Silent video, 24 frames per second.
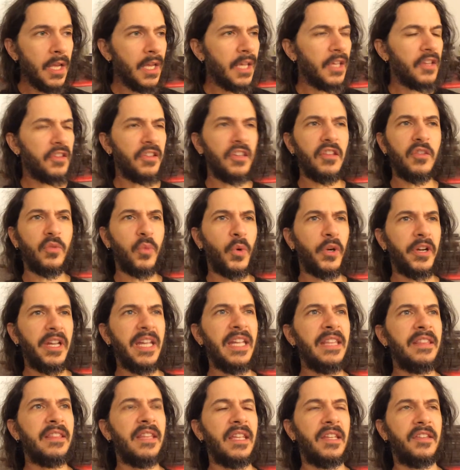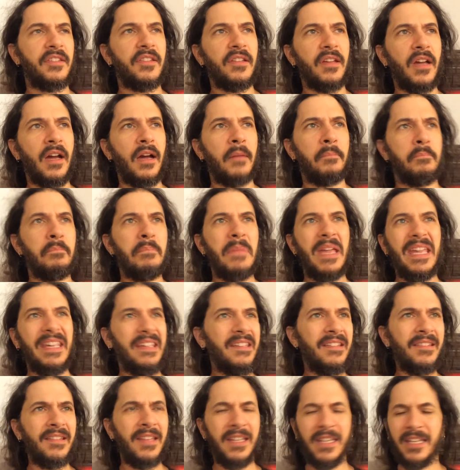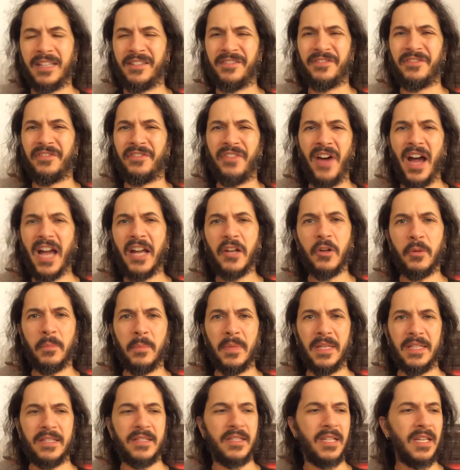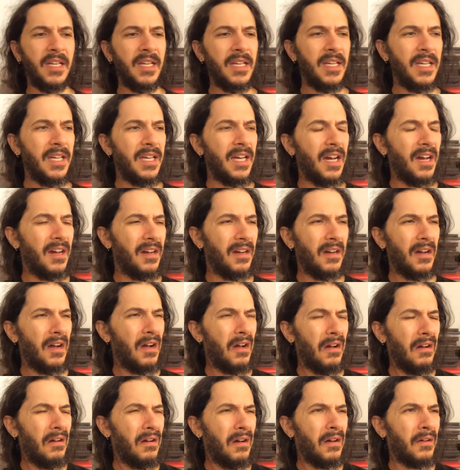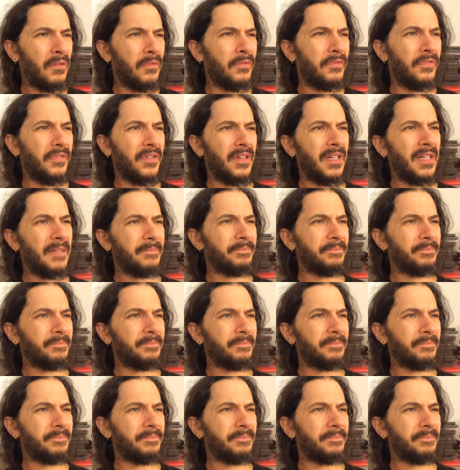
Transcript: Since we're in this amazing environment of,